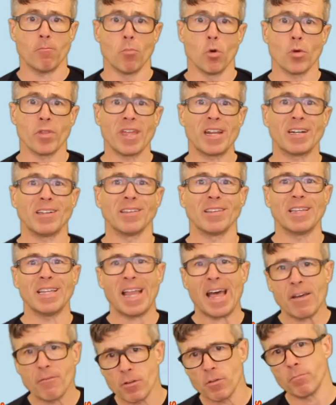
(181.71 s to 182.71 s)
more than
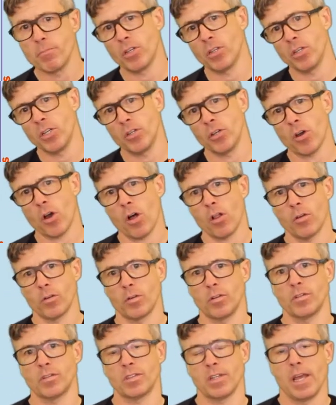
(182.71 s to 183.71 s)
$11 billion
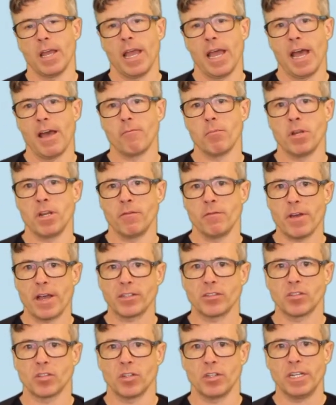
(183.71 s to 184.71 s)
have been
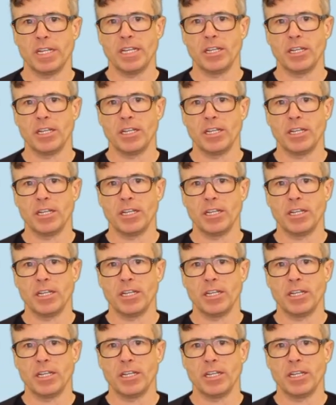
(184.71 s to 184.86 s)
invested